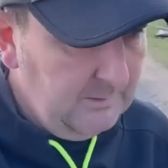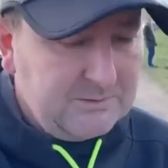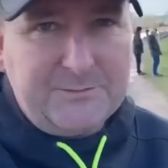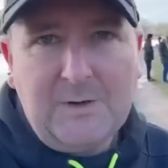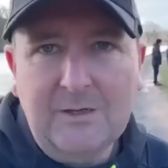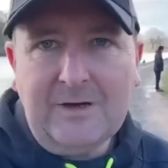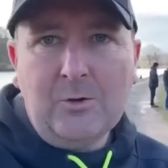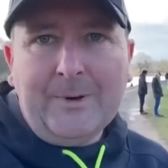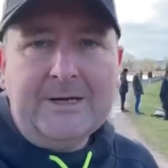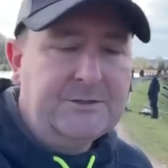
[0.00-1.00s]
it's a five hour
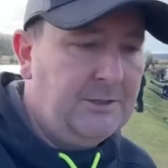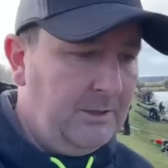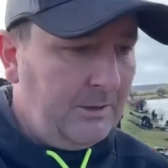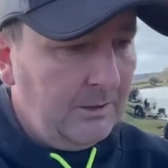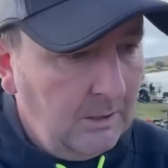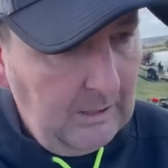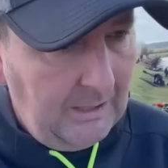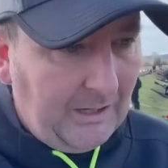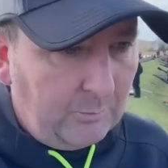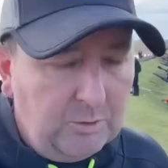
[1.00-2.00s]
match
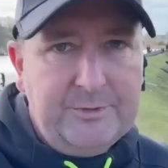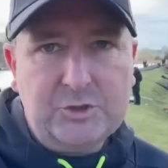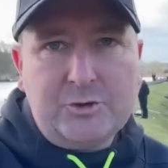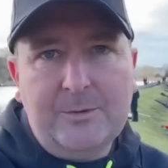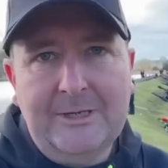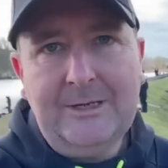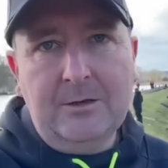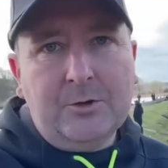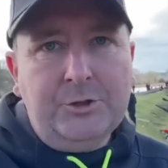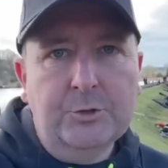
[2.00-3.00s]
I will be streaming here
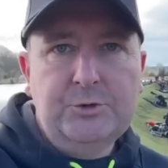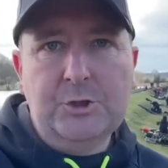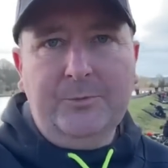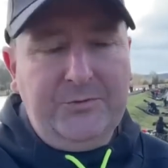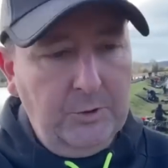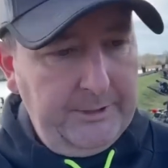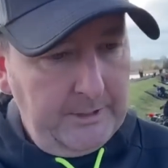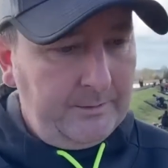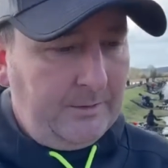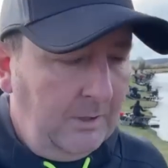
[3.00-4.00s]
on YouTube for you
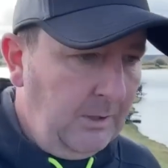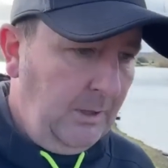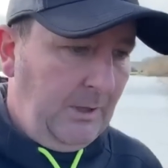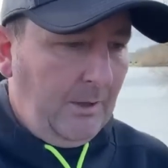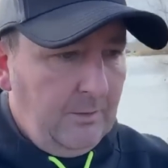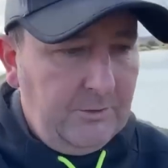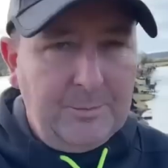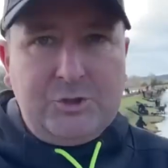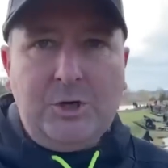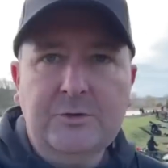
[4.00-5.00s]
the
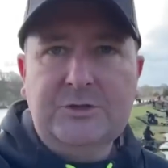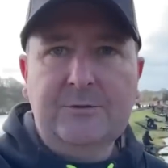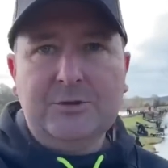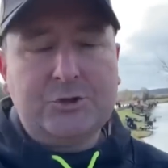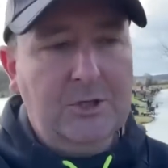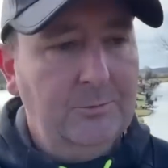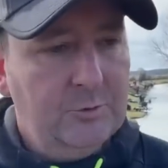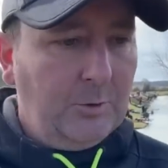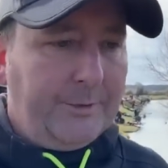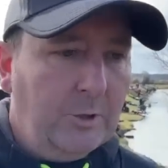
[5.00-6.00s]
majority of the streams
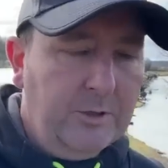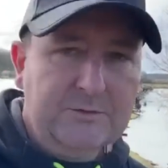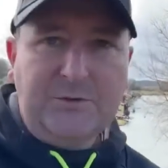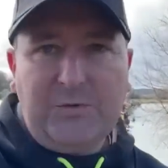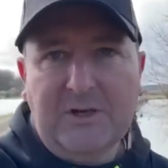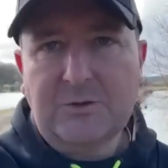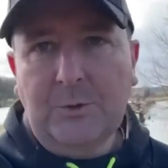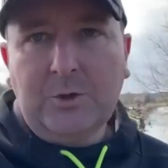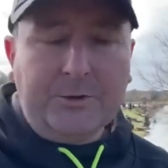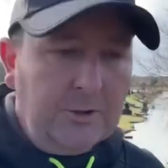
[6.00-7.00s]
will be going onto
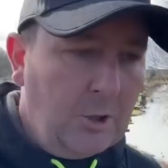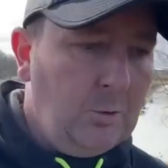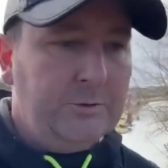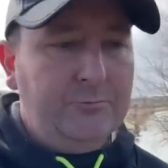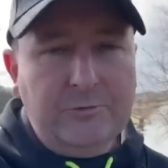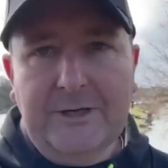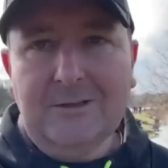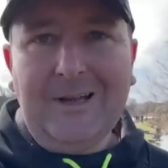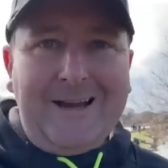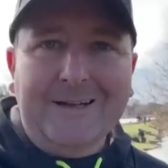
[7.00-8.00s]
Facebook on the Golden
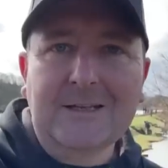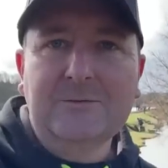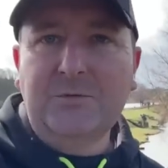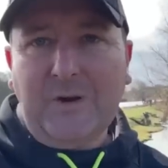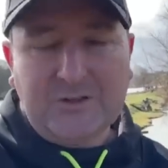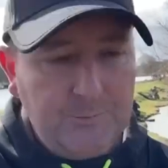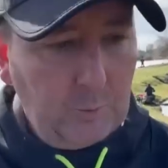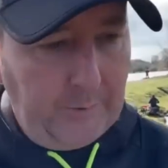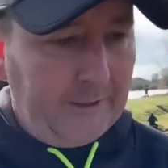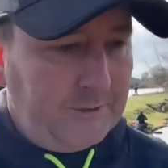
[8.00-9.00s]
Reel Angling Facebook
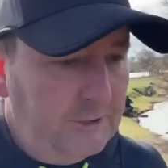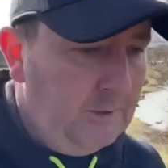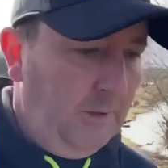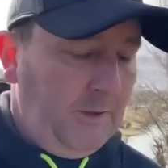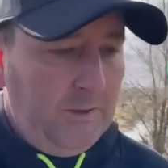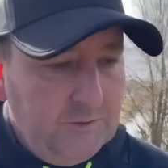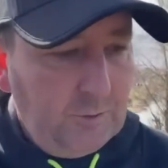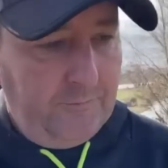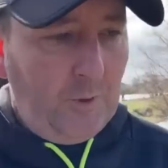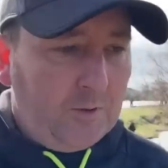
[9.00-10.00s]
page so
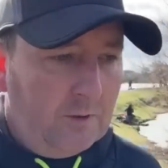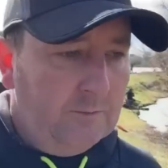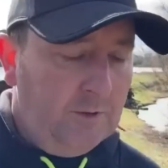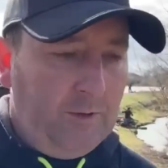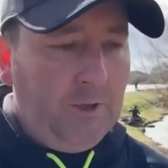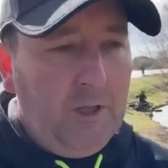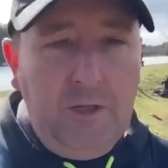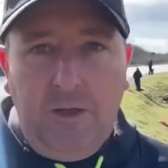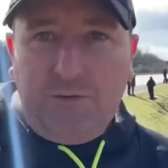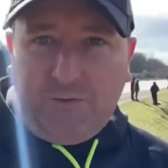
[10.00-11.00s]
if you're on
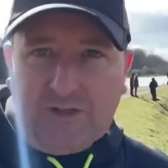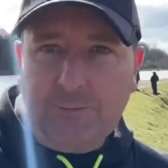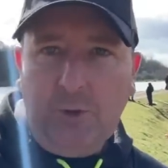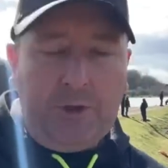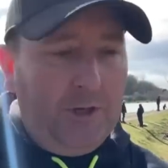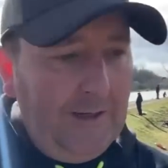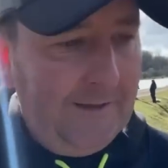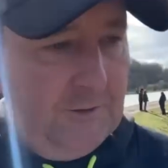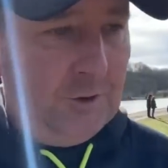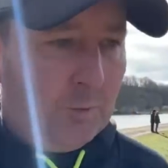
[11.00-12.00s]
Facebook and
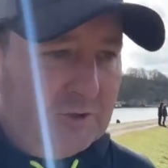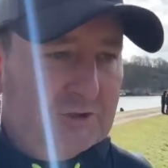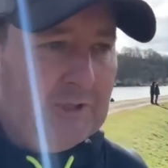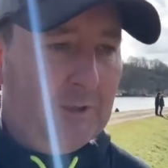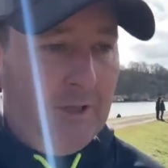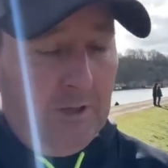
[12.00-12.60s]
you do want to see